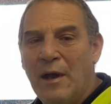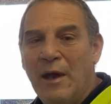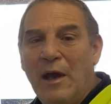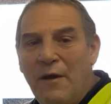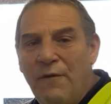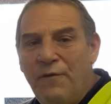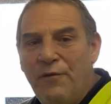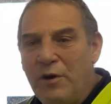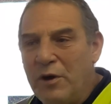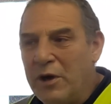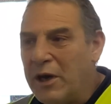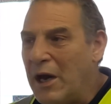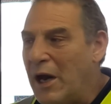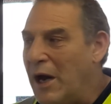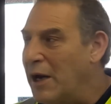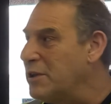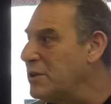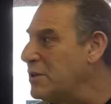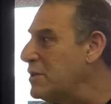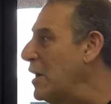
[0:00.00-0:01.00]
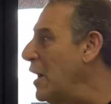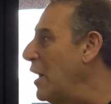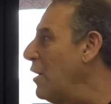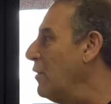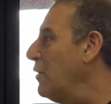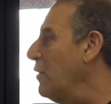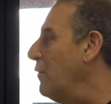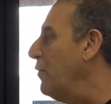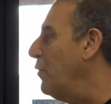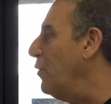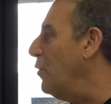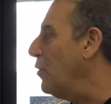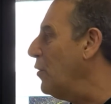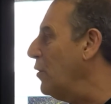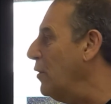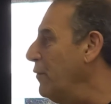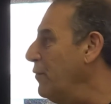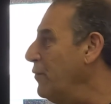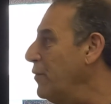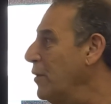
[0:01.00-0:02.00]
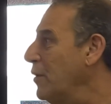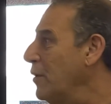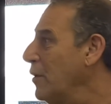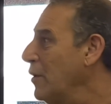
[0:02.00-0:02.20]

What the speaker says: If you can't stay on the forklift,